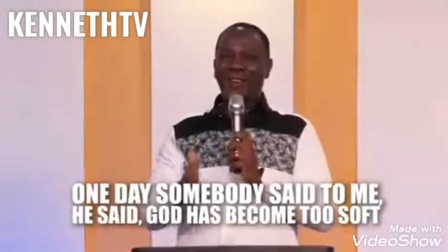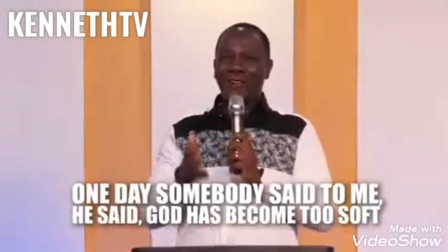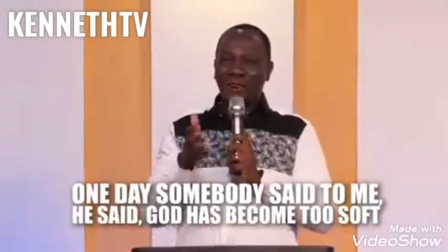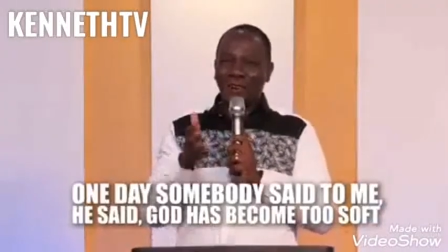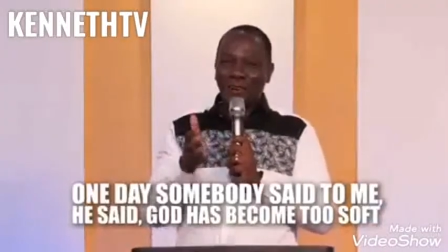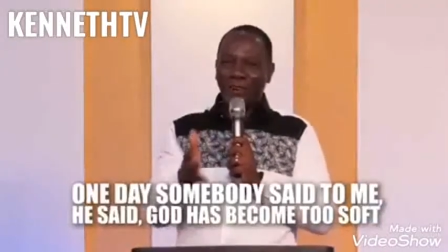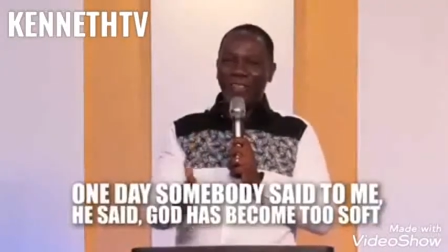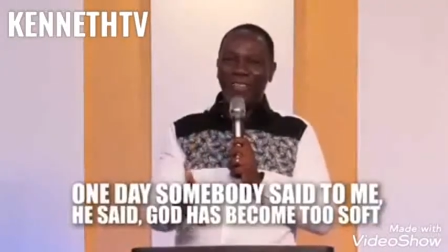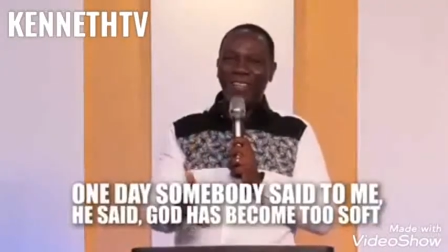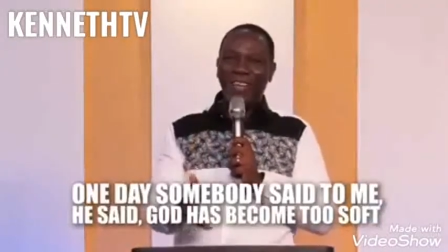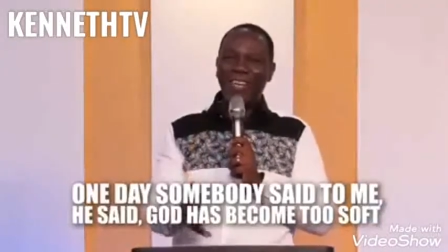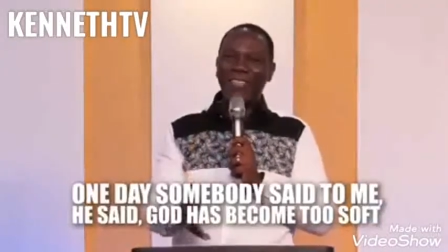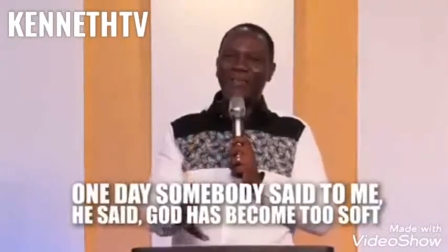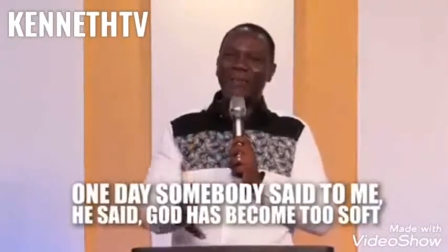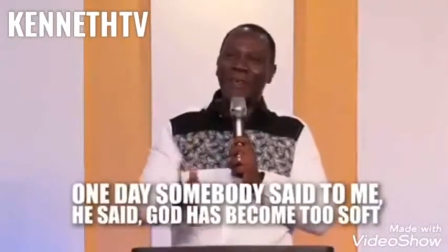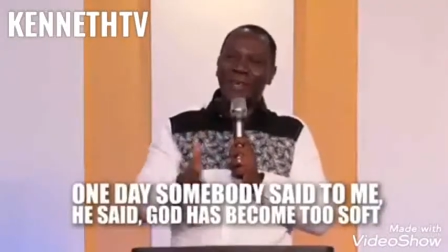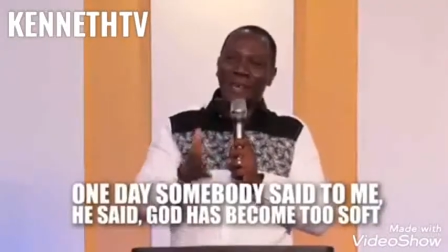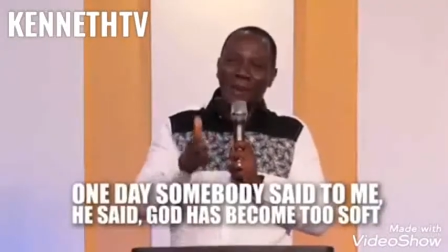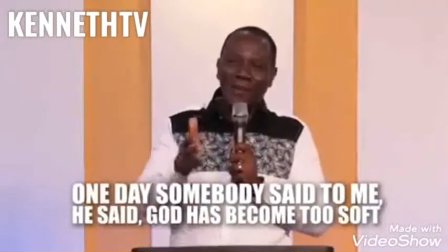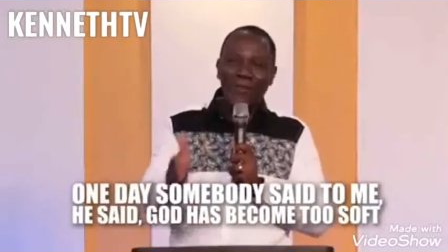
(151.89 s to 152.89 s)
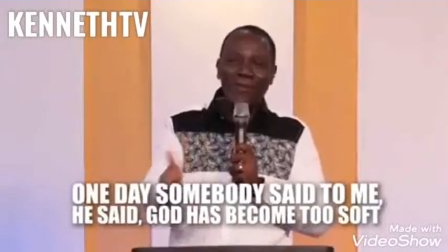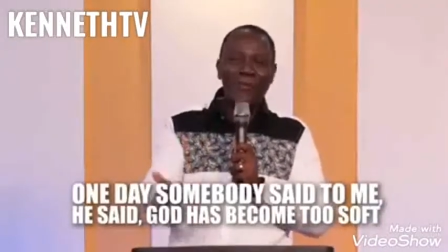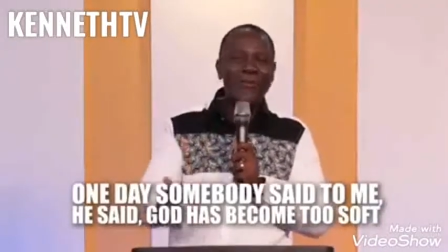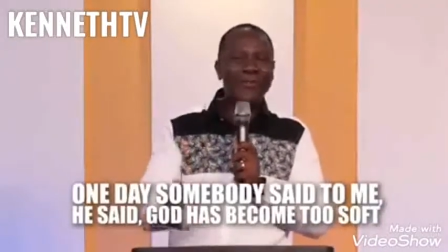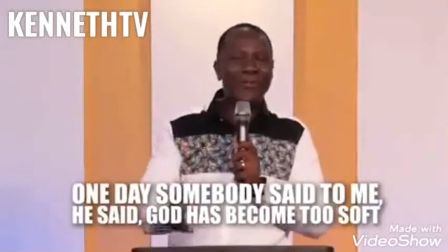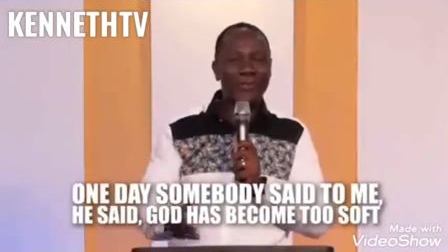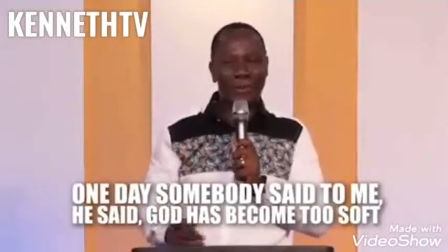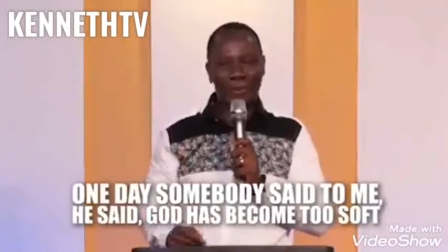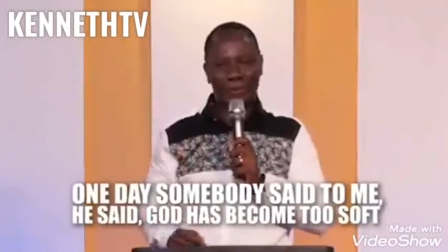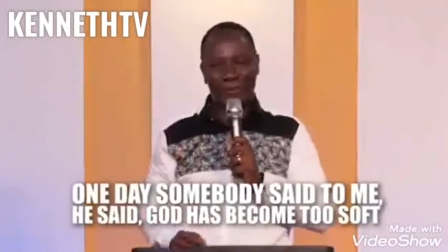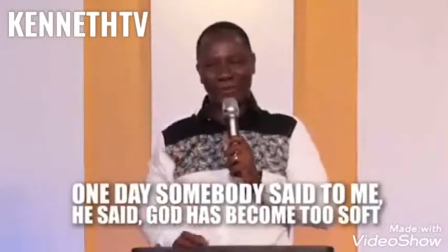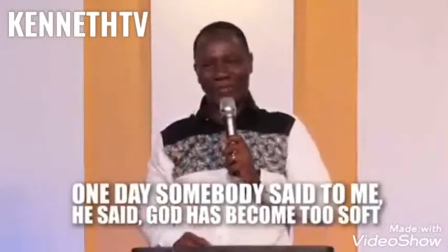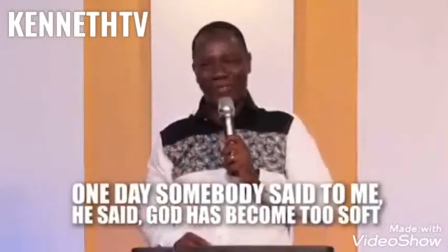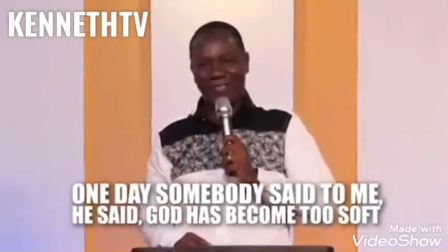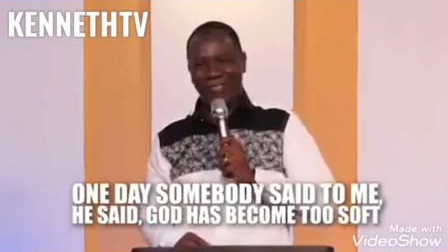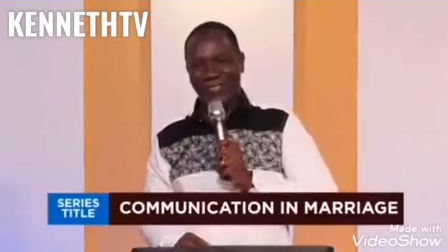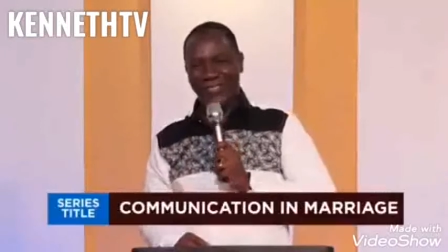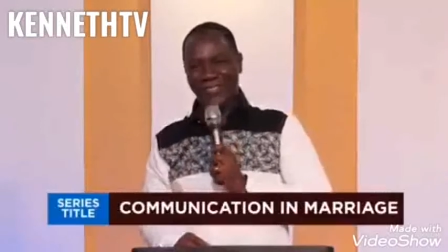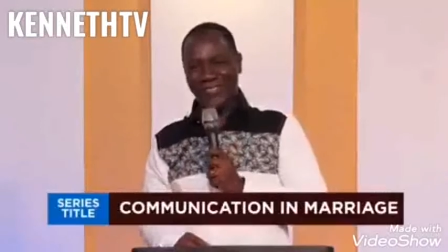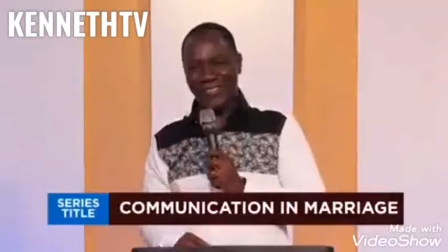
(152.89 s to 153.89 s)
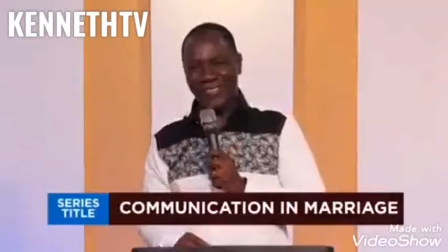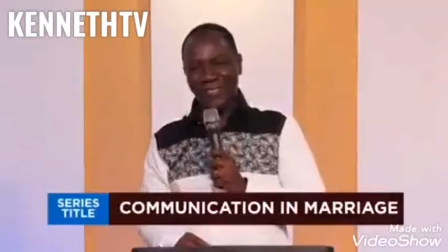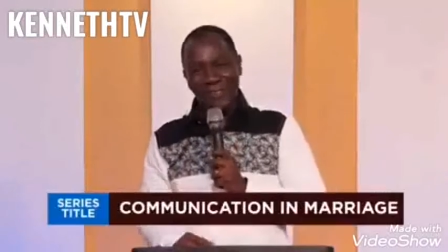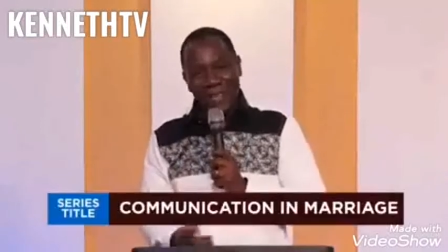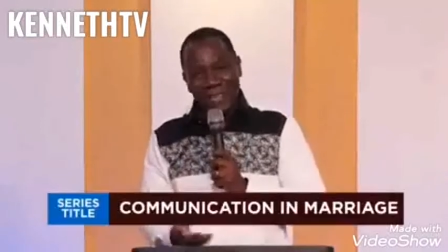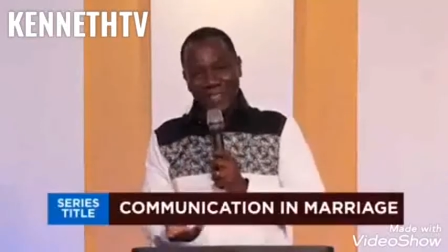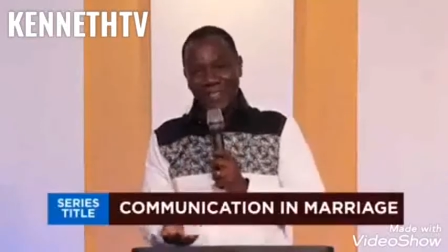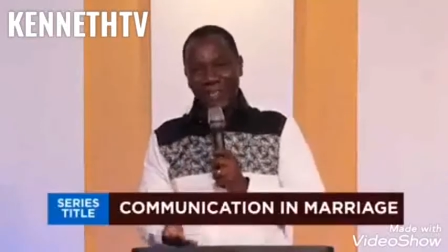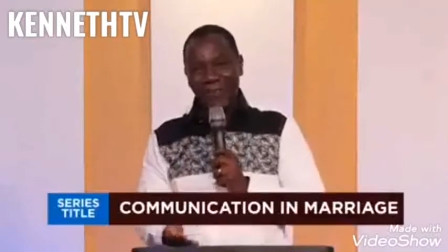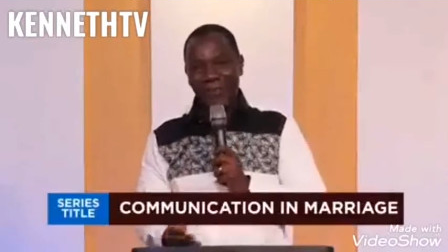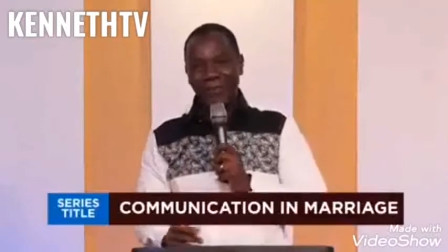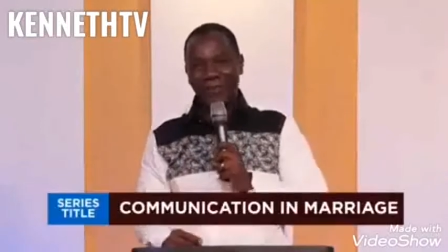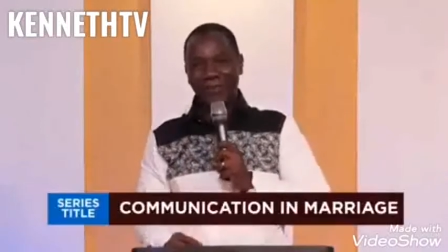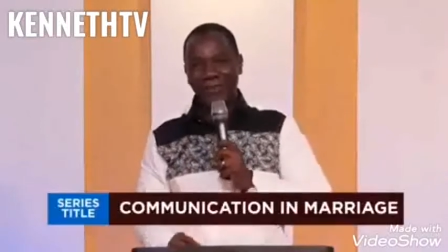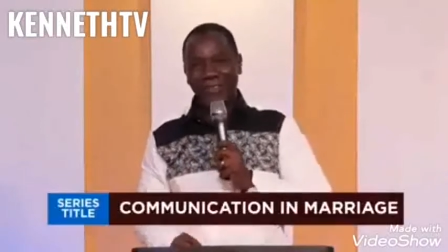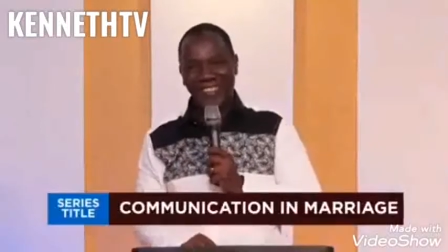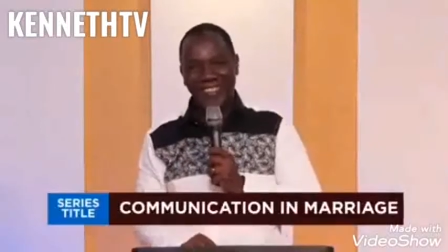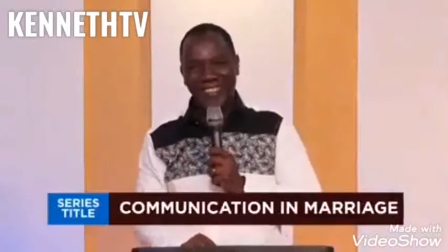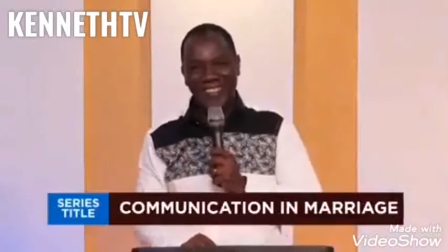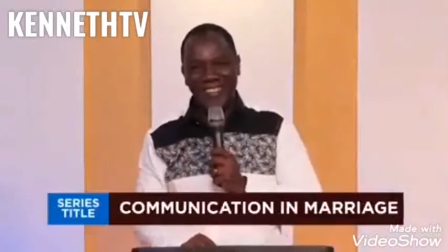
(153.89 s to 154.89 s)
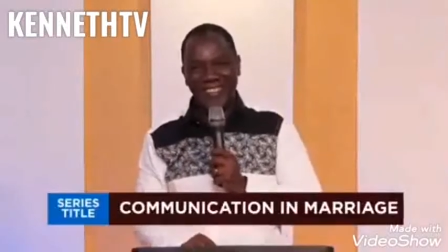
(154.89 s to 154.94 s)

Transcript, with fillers: God has become too soft. That's what he said to me.